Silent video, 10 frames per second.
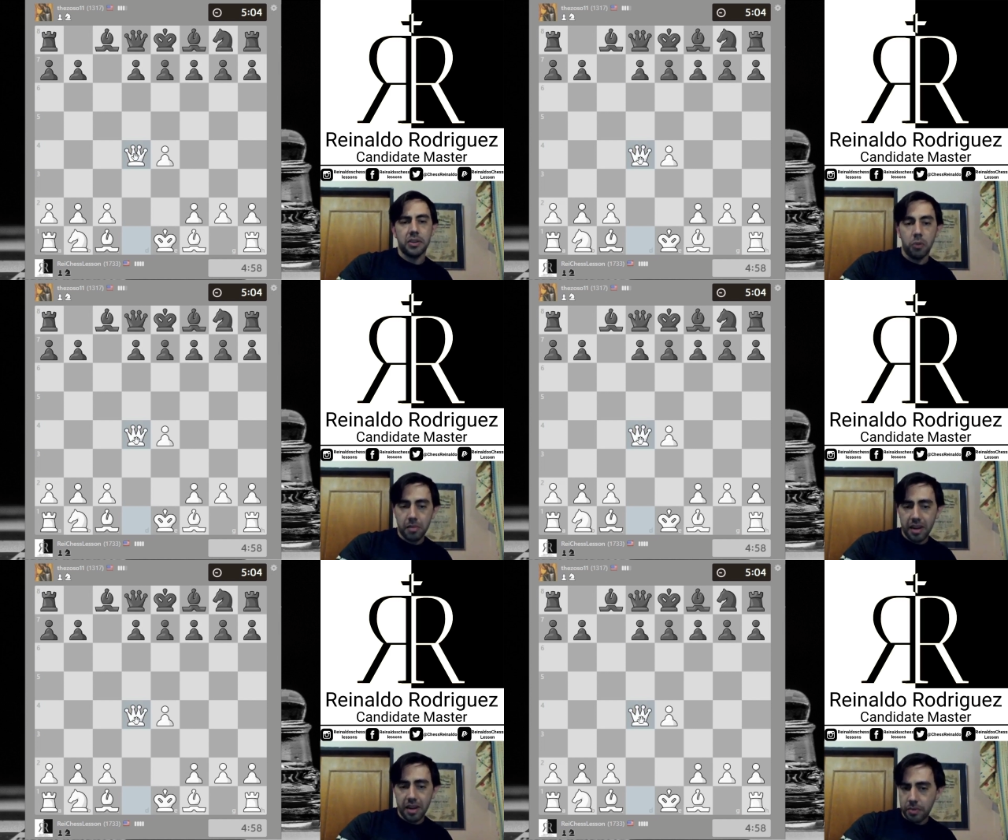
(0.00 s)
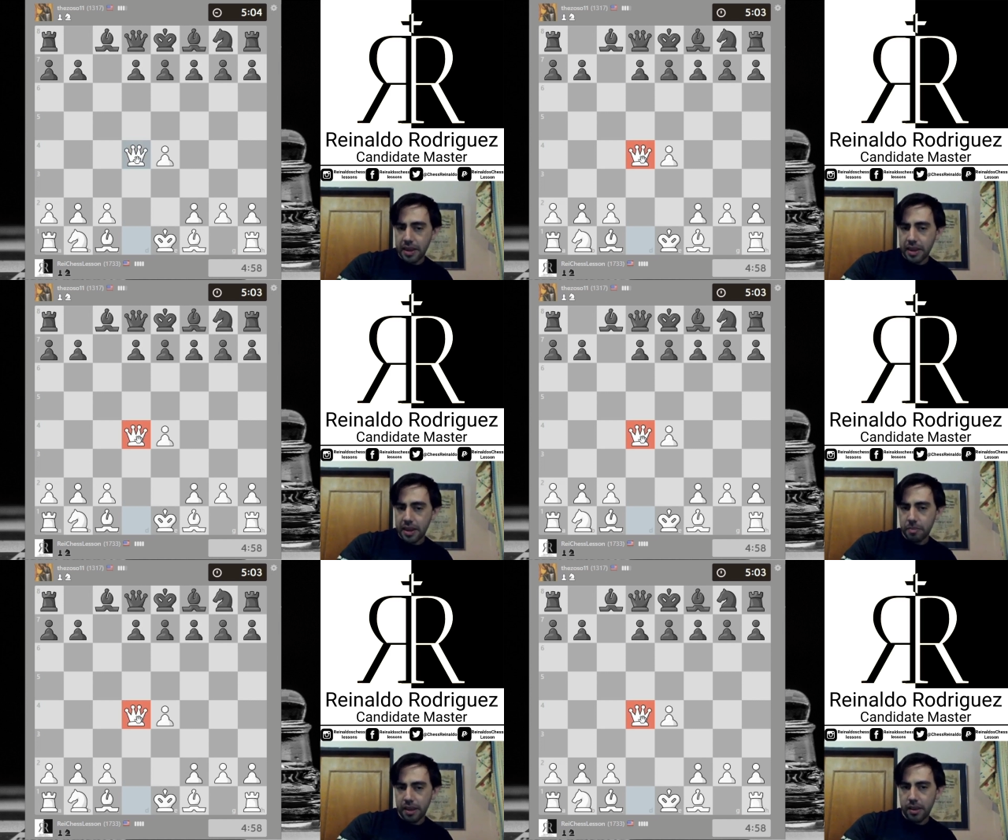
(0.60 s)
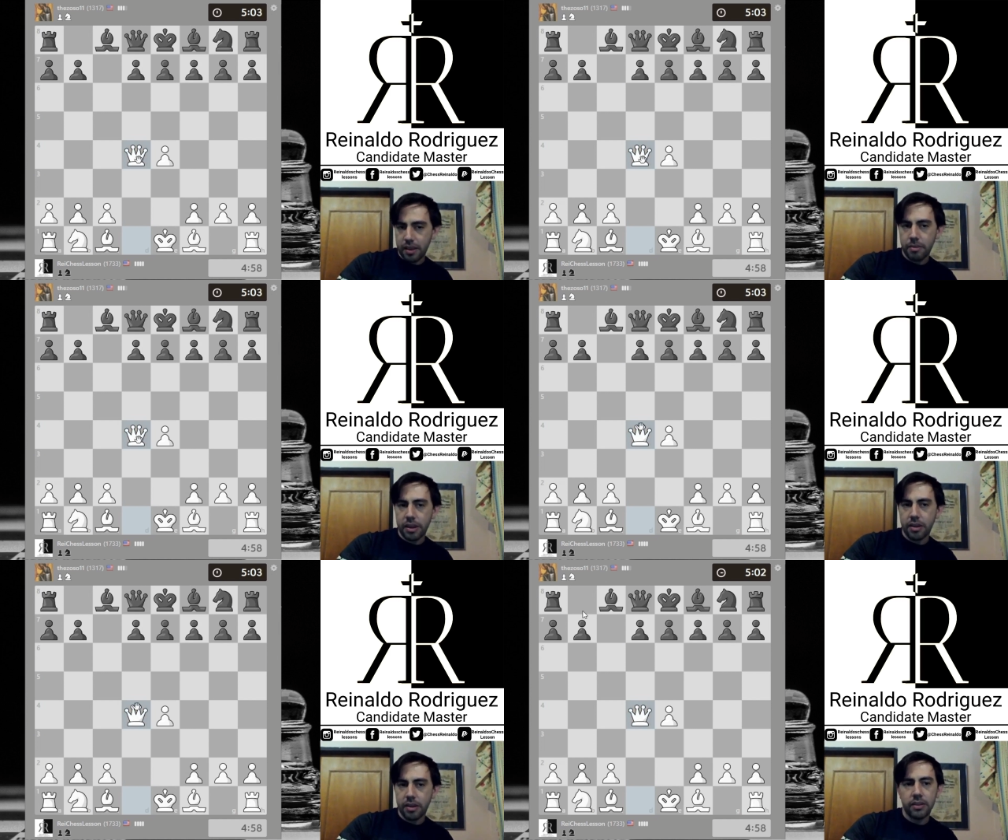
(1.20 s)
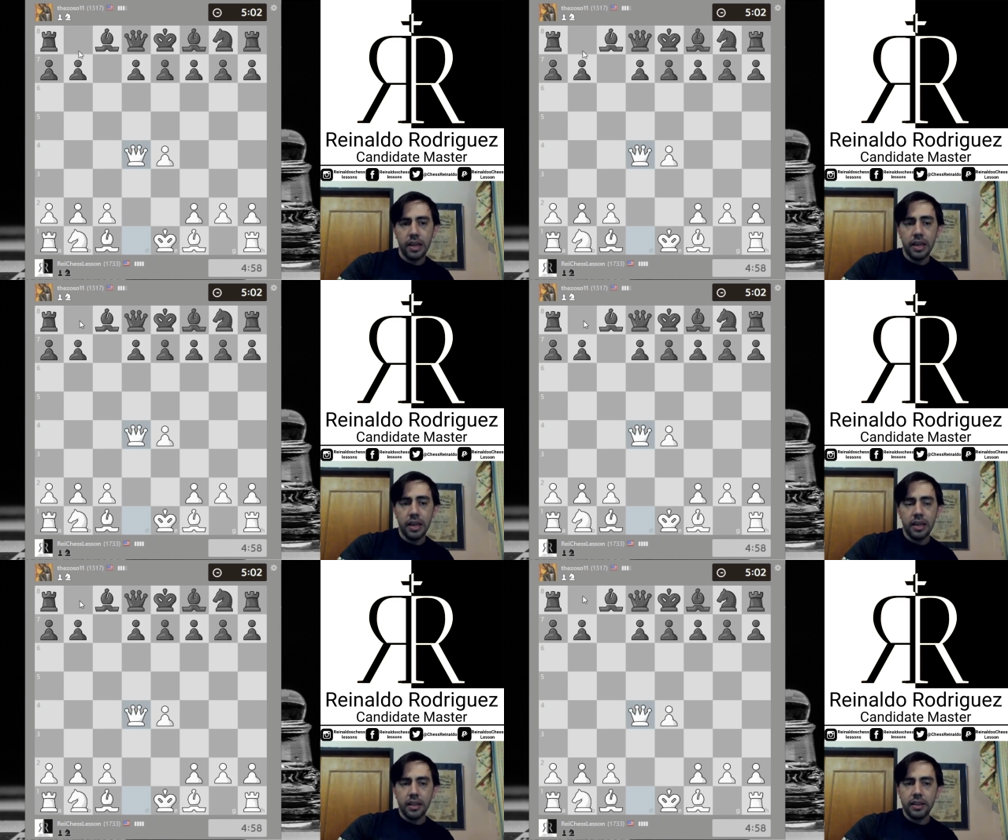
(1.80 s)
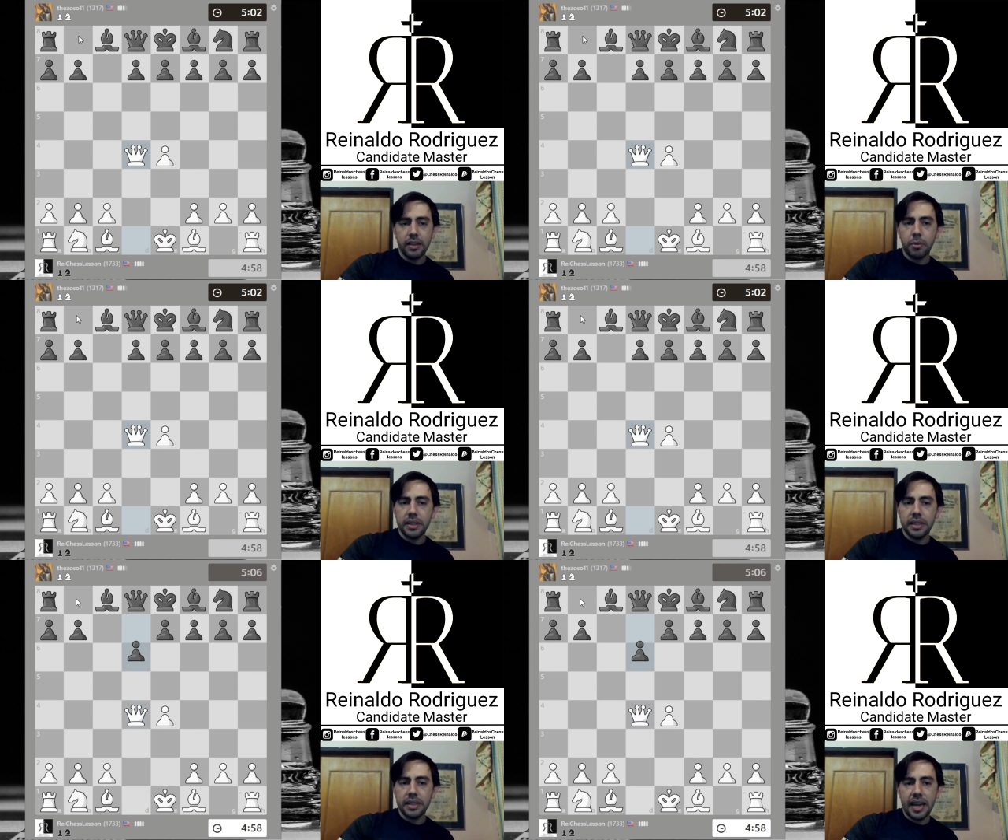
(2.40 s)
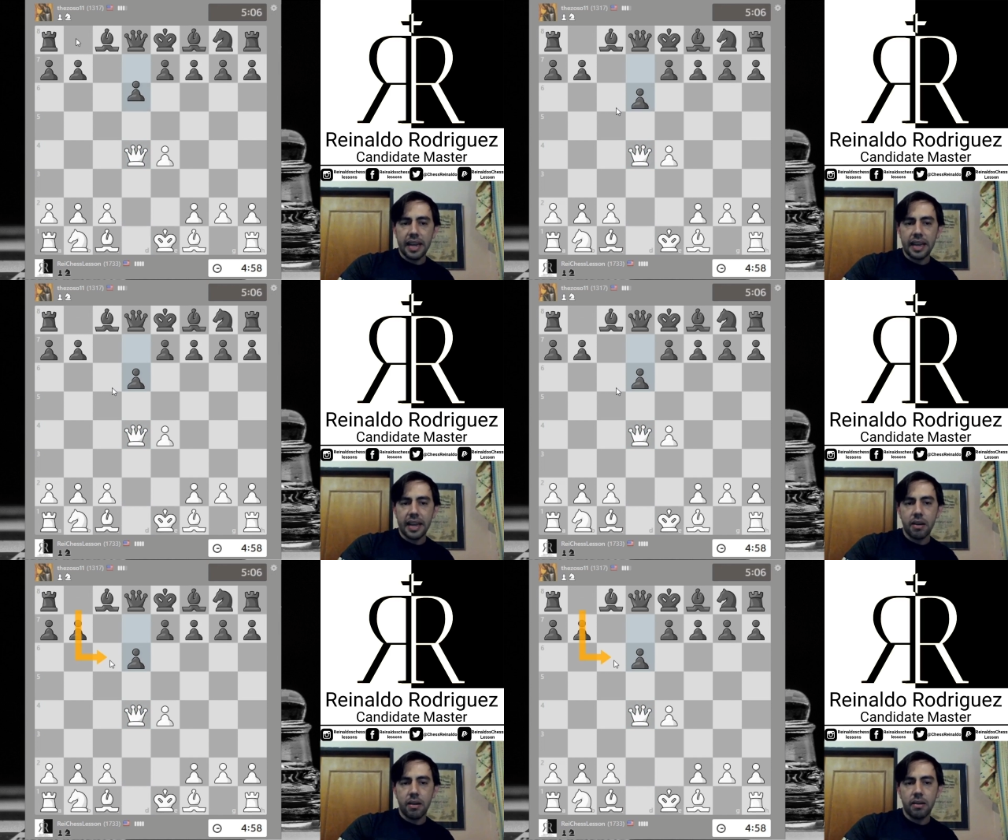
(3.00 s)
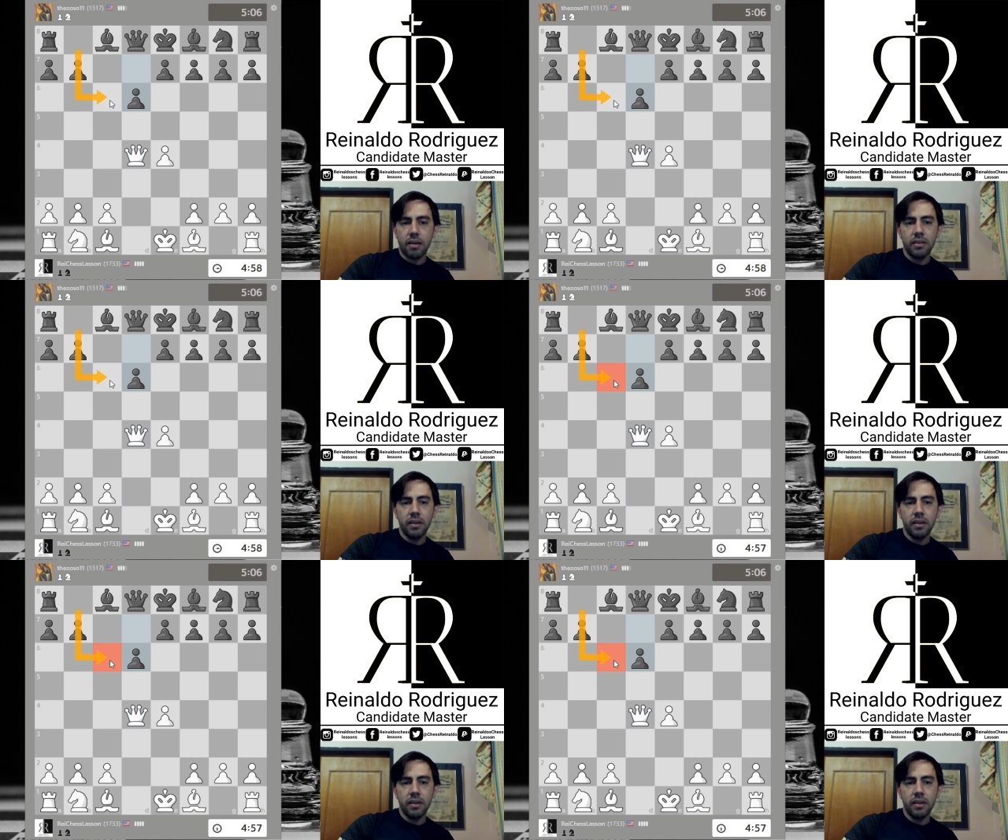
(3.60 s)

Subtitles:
Normally the queen cannot be here because the queen side knight can come